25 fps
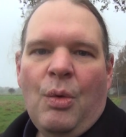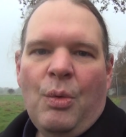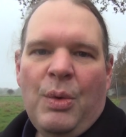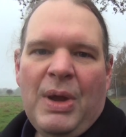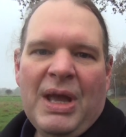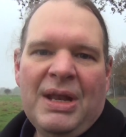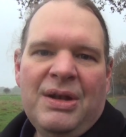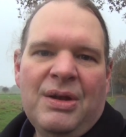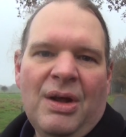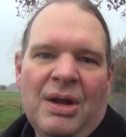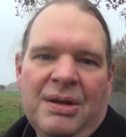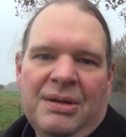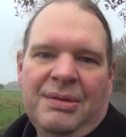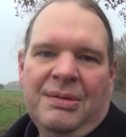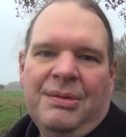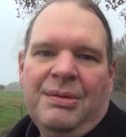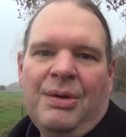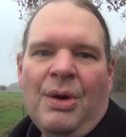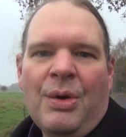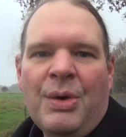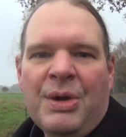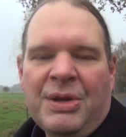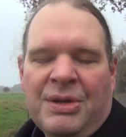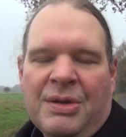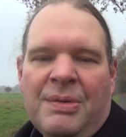we are not
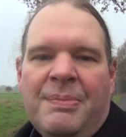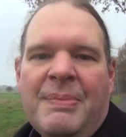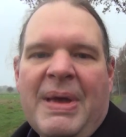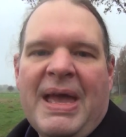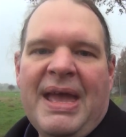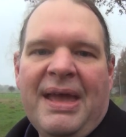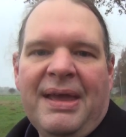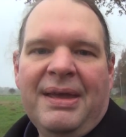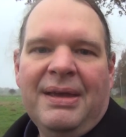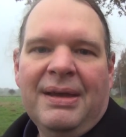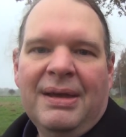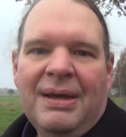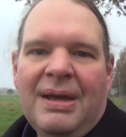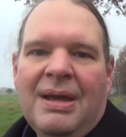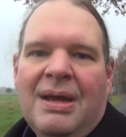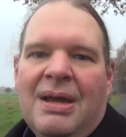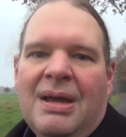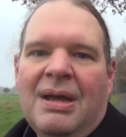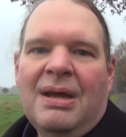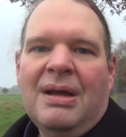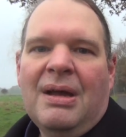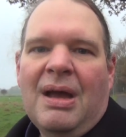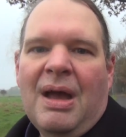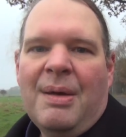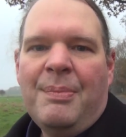going to make
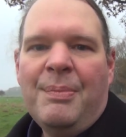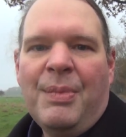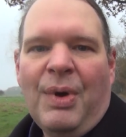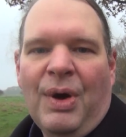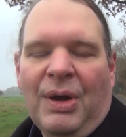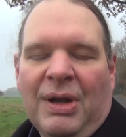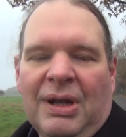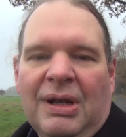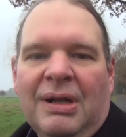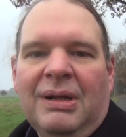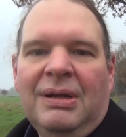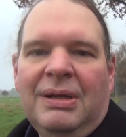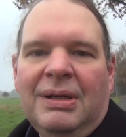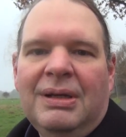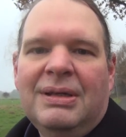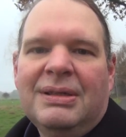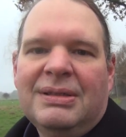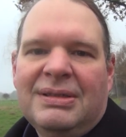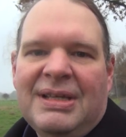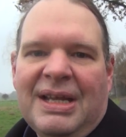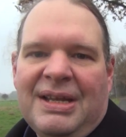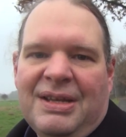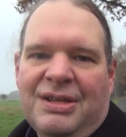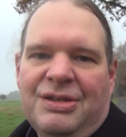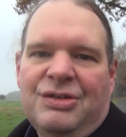a model
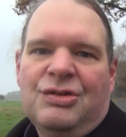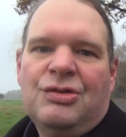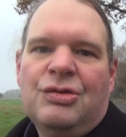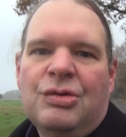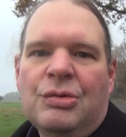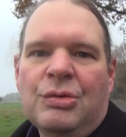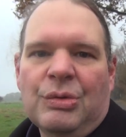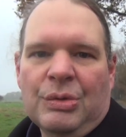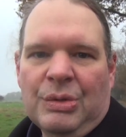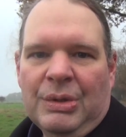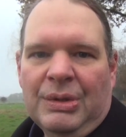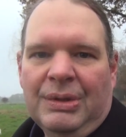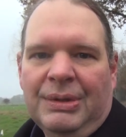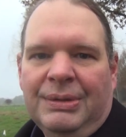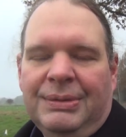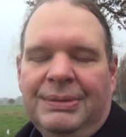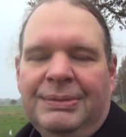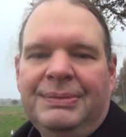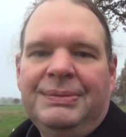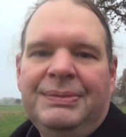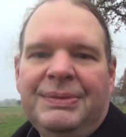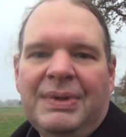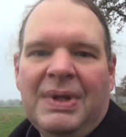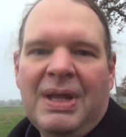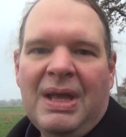that is true.
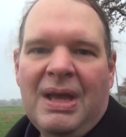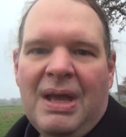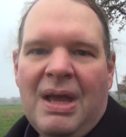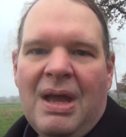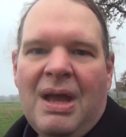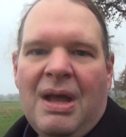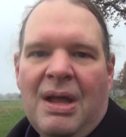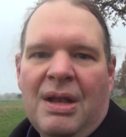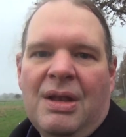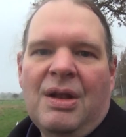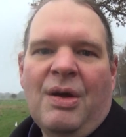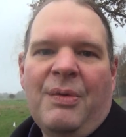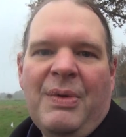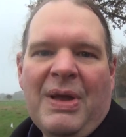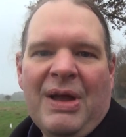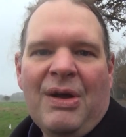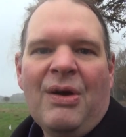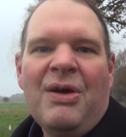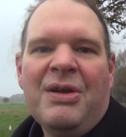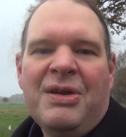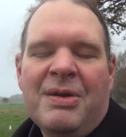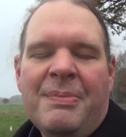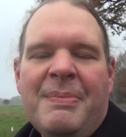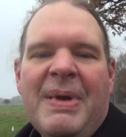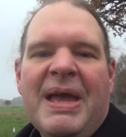Now we are
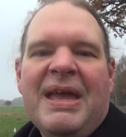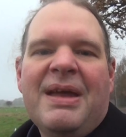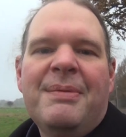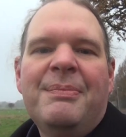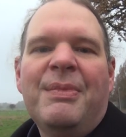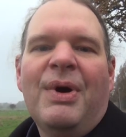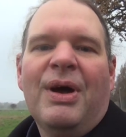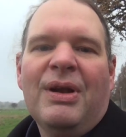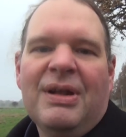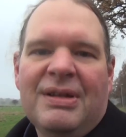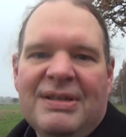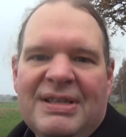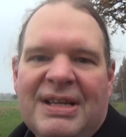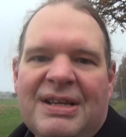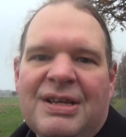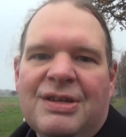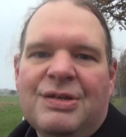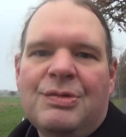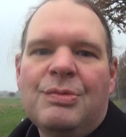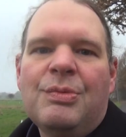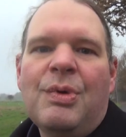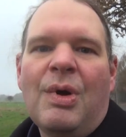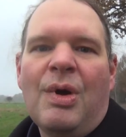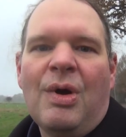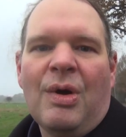going to make a model that
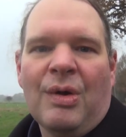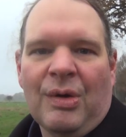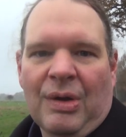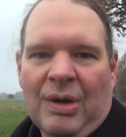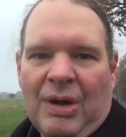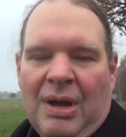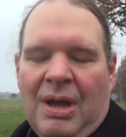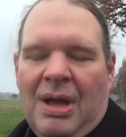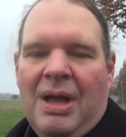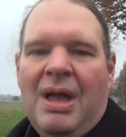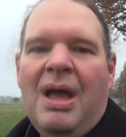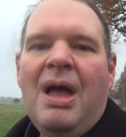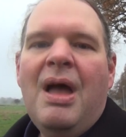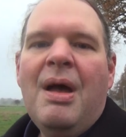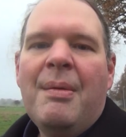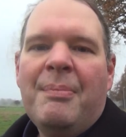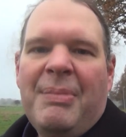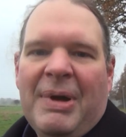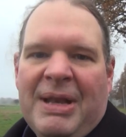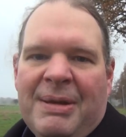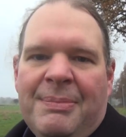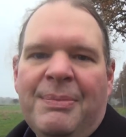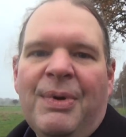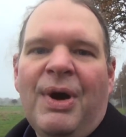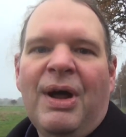is wrong,
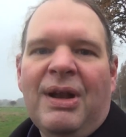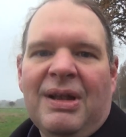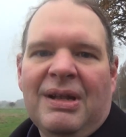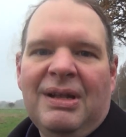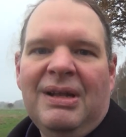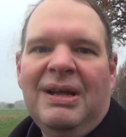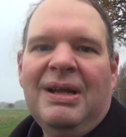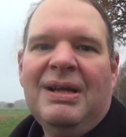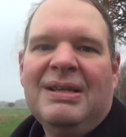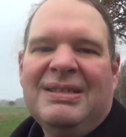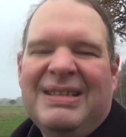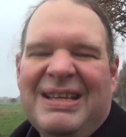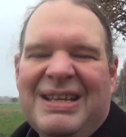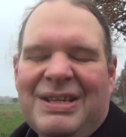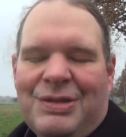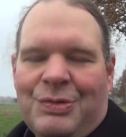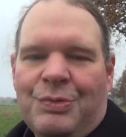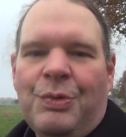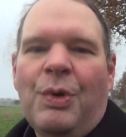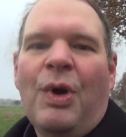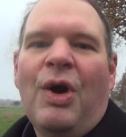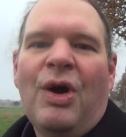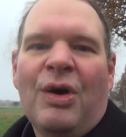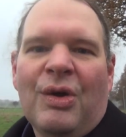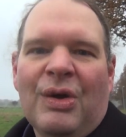but a model that is
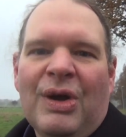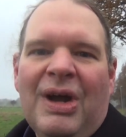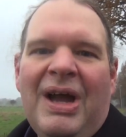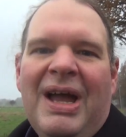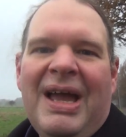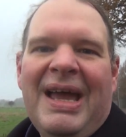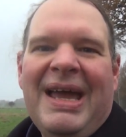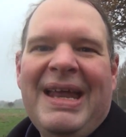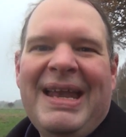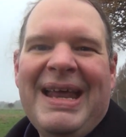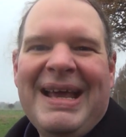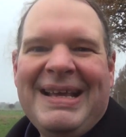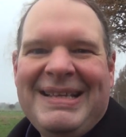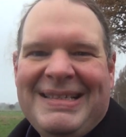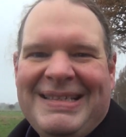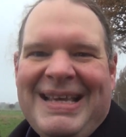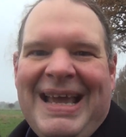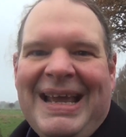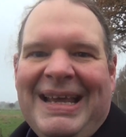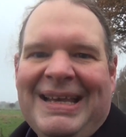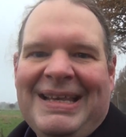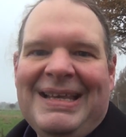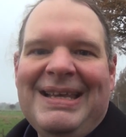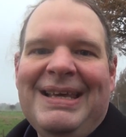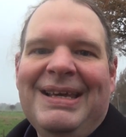wrong in
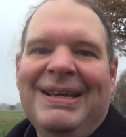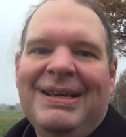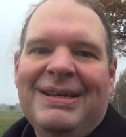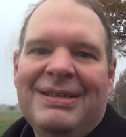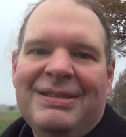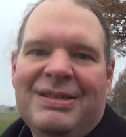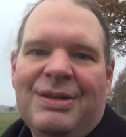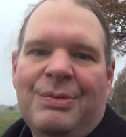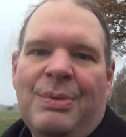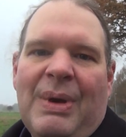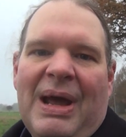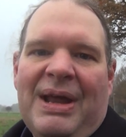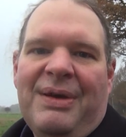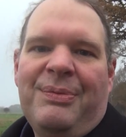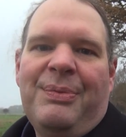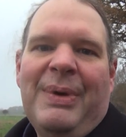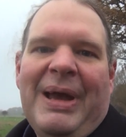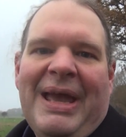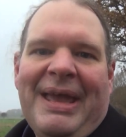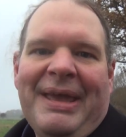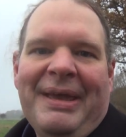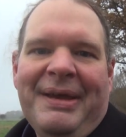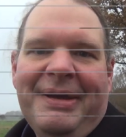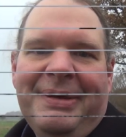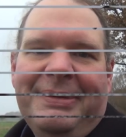exactly the right
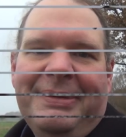way.